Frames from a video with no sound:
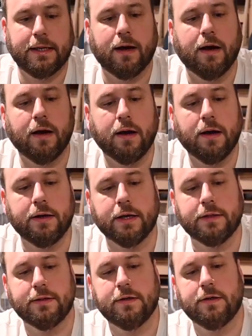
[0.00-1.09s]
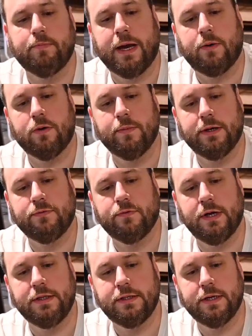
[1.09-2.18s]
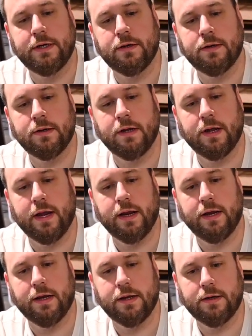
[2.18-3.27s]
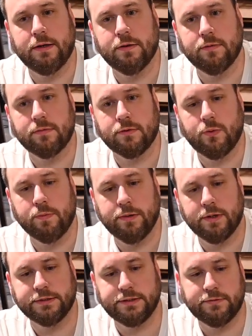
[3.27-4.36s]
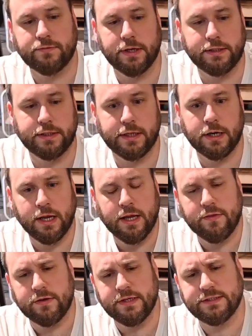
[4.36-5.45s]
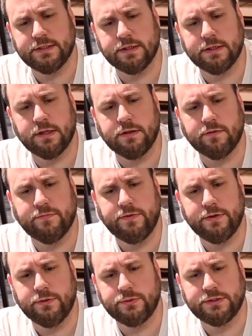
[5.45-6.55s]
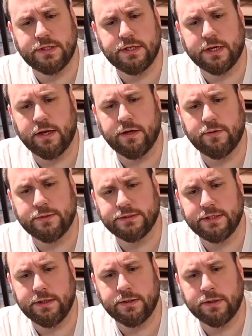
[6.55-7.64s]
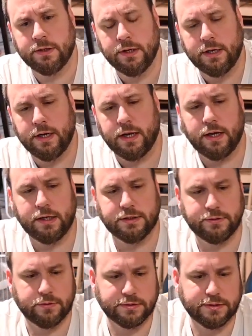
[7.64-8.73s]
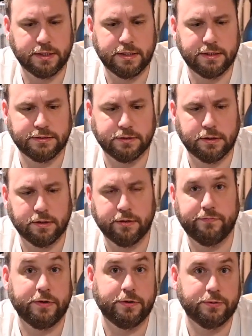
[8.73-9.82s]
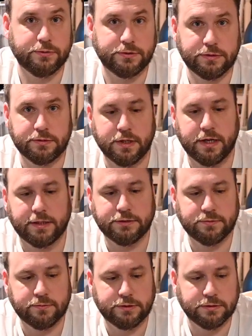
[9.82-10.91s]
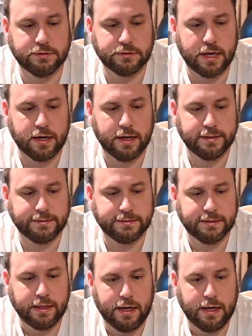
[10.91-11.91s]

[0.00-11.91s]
You got the power button right there, and cord plugs in right there. There is a little fuse thing I noticed here, so it looks like it is a fused connection, which is kind of nice.